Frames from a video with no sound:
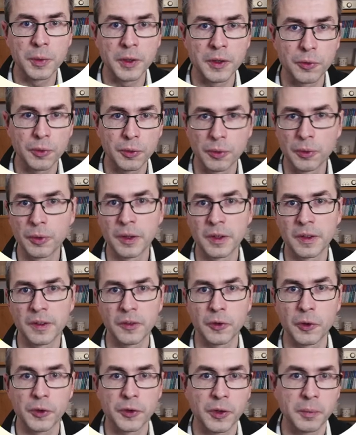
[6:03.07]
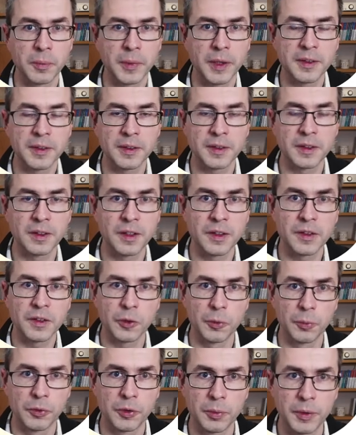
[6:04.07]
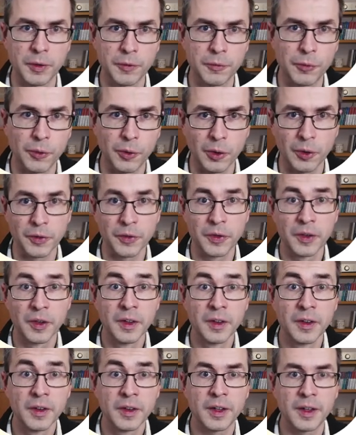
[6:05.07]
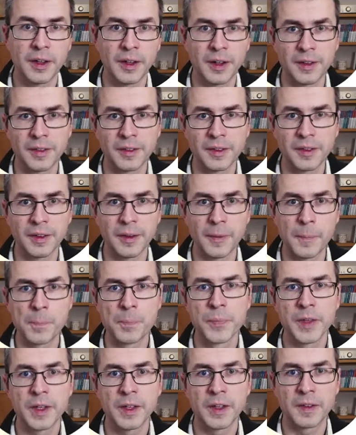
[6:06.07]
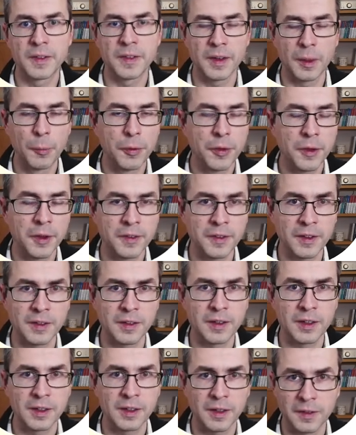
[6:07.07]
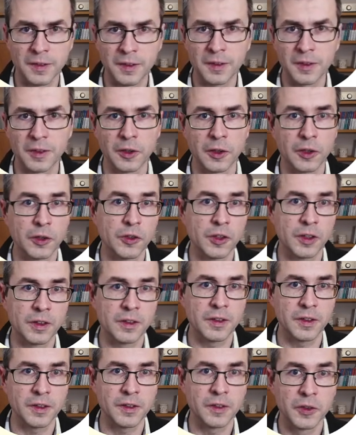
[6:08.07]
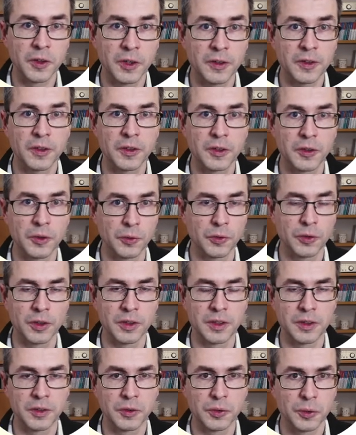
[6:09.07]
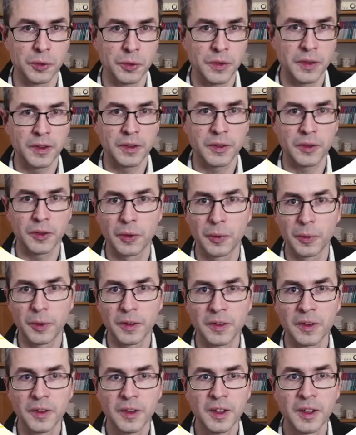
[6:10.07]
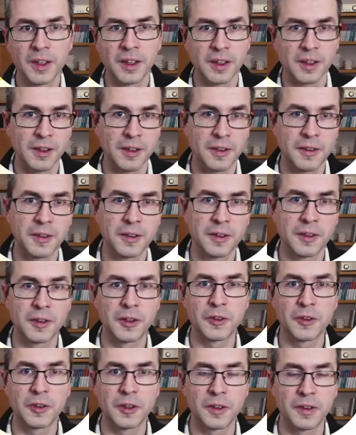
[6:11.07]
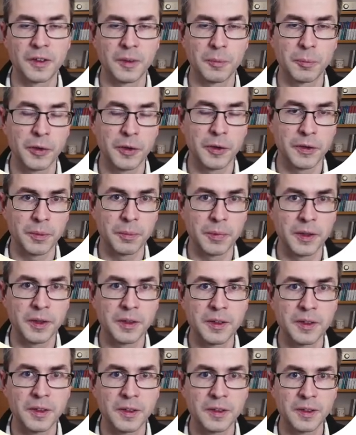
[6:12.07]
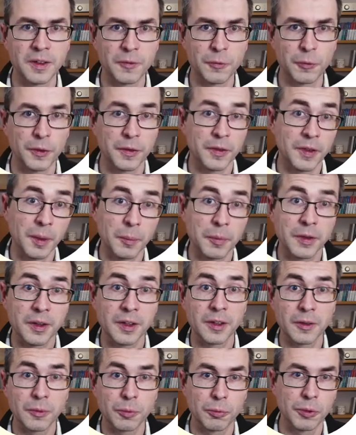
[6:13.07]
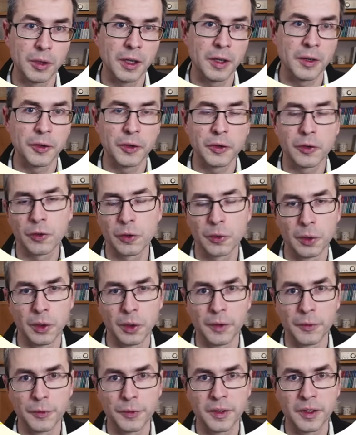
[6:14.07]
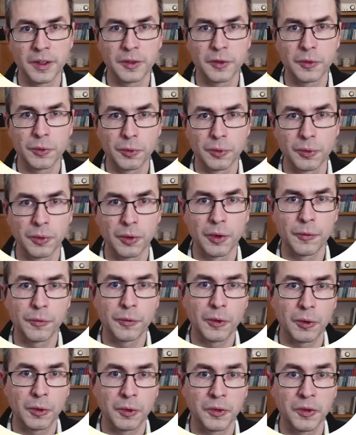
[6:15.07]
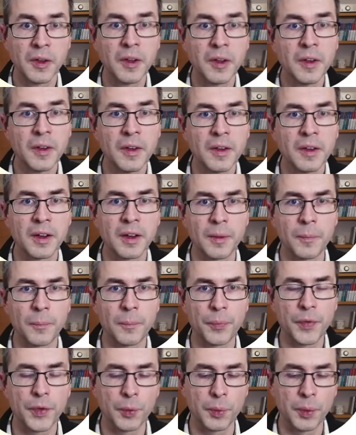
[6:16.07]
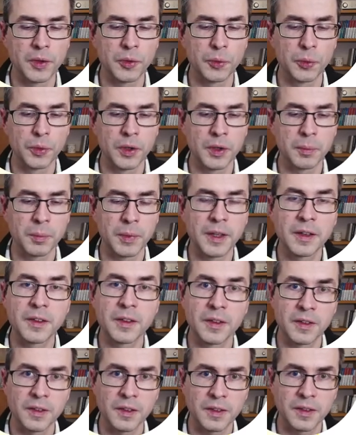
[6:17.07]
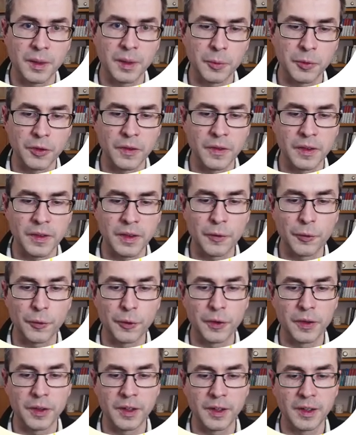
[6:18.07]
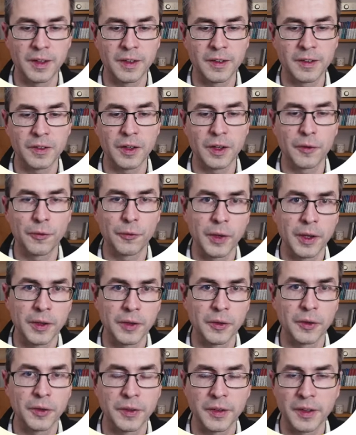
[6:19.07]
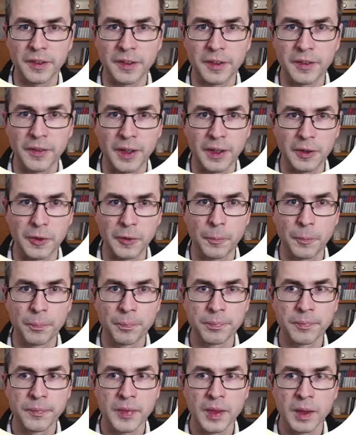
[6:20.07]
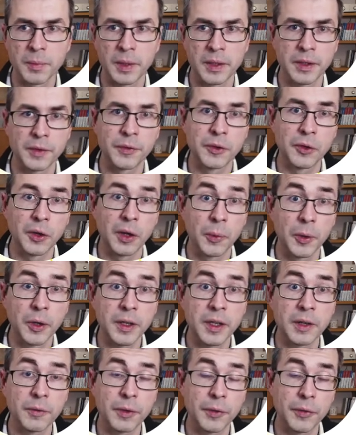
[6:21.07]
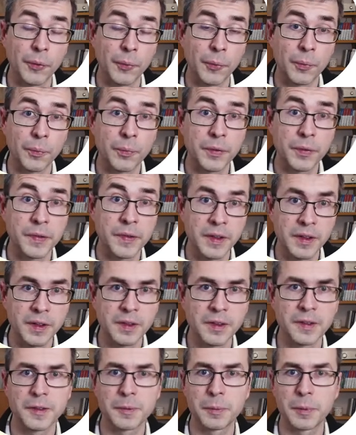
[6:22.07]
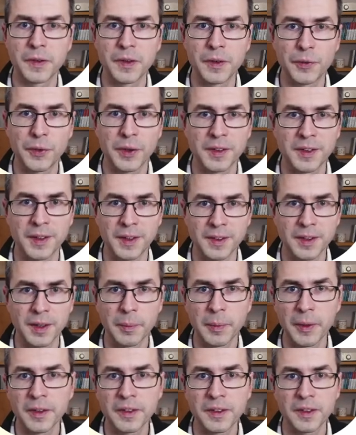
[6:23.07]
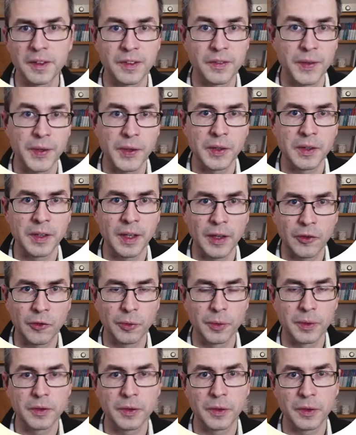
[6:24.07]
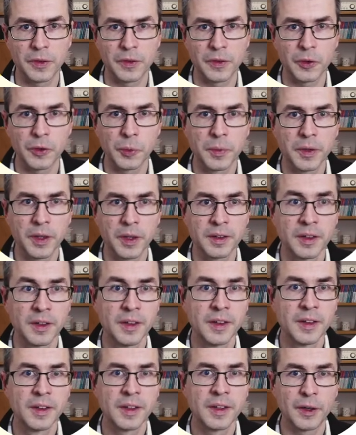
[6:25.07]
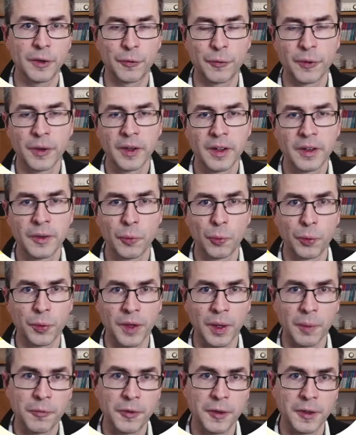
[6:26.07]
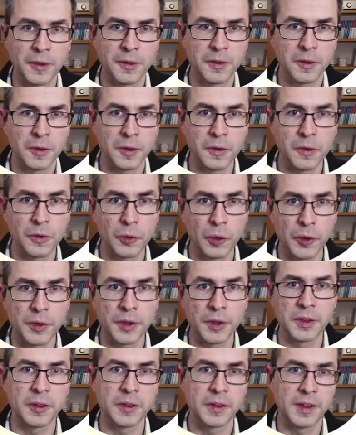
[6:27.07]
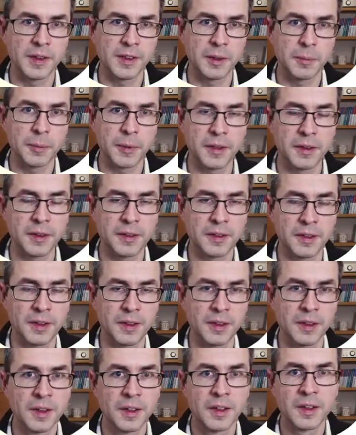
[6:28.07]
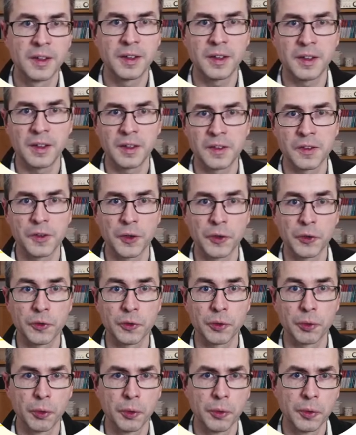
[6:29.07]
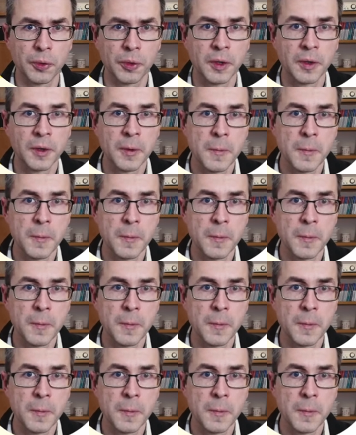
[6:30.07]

be true is automatically assumed to be false. And um, it's something that classical logic does not usually do. There's always in classical logic the possibility that for some things we are not sure if they are true or false. Um, so we do not make this assumption that everything has to have one or the other value. But if you are working with a single specific database, it's very natural to assume that if something is not stored in your database, then it's not true